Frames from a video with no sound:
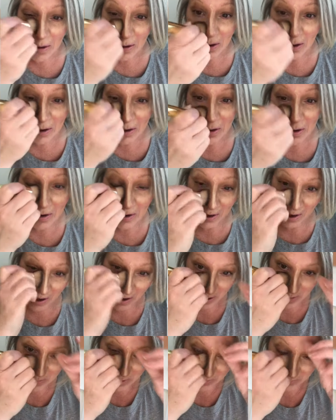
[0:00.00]
your
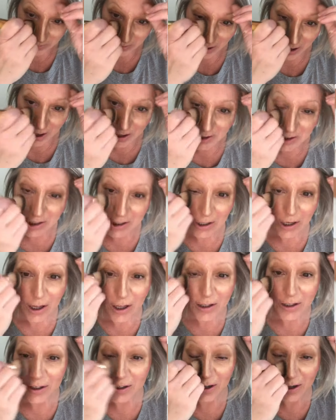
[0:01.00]
camouflage
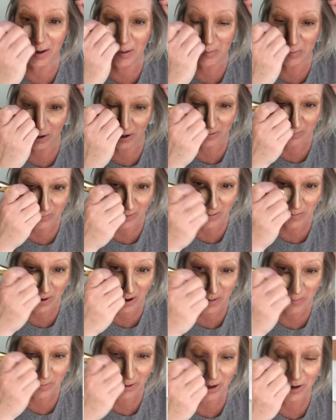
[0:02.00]
color, but
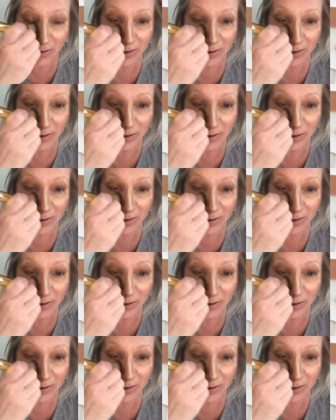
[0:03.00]
remember,